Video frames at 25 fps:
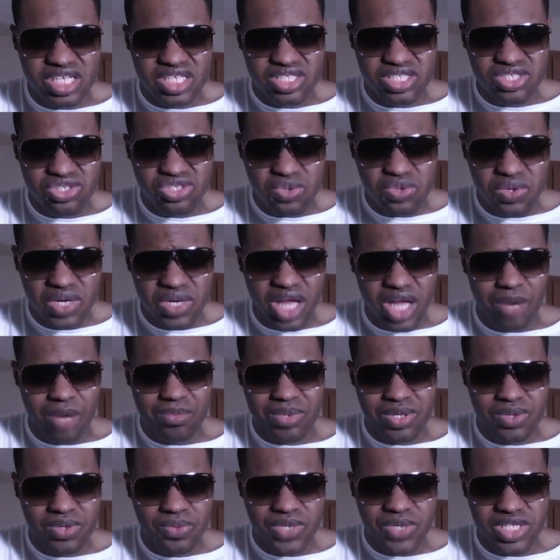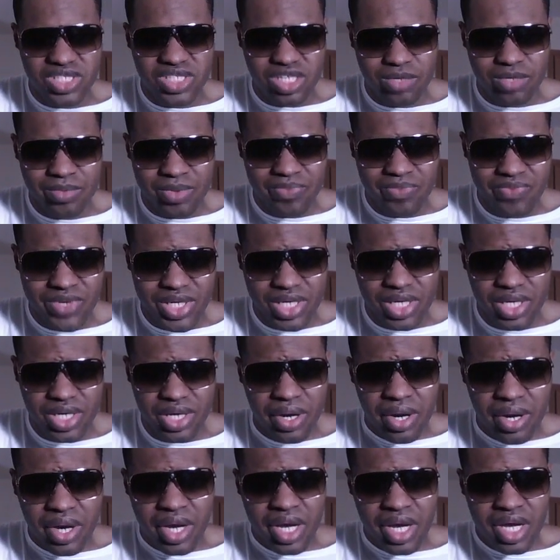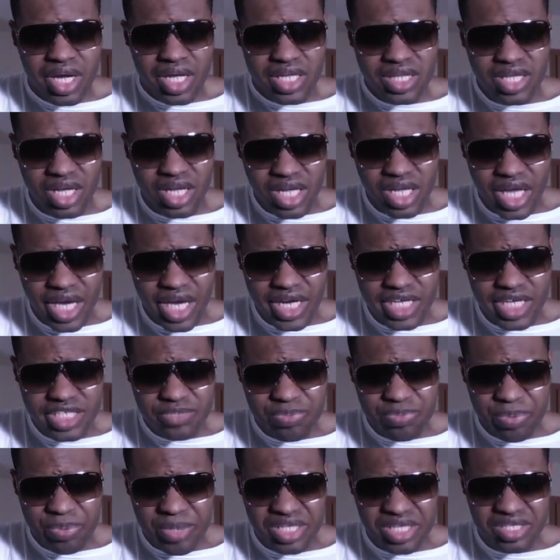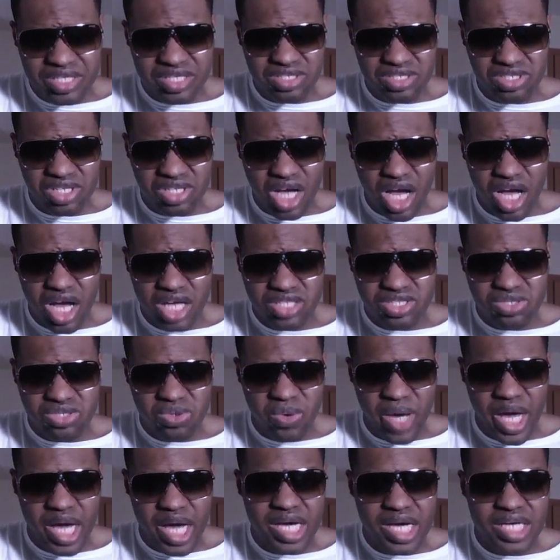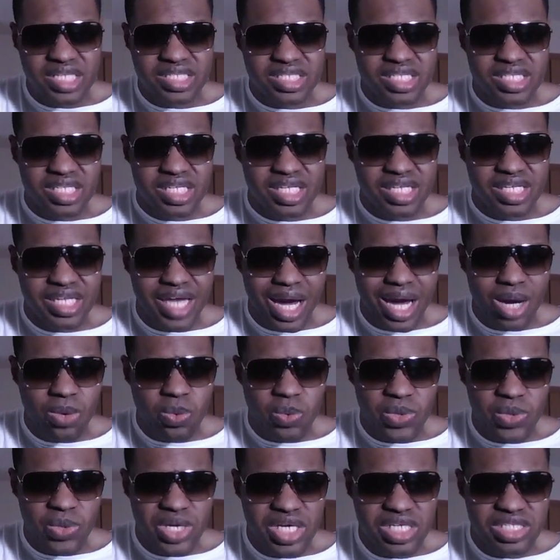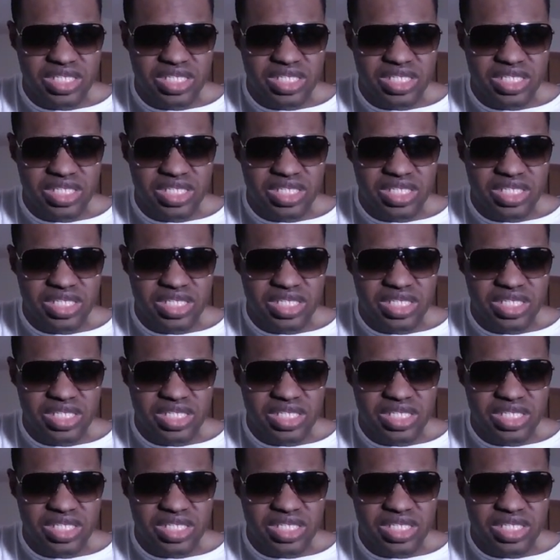to it. I'm going to read some of it here. The latest PlayStation console has now reached